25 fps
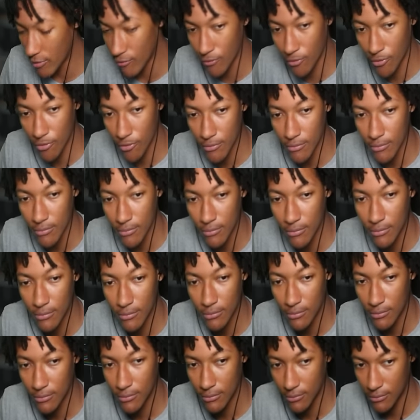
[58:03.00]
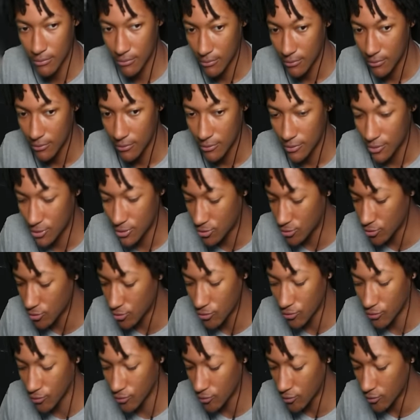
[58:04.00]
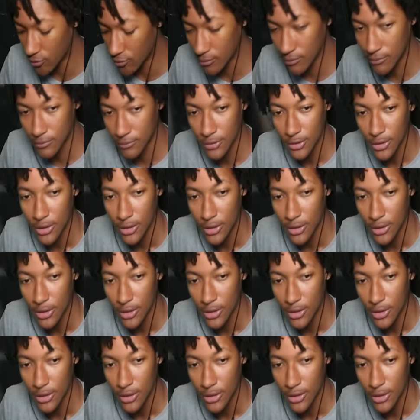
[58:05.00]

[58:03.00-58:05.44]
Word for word: room. Two room.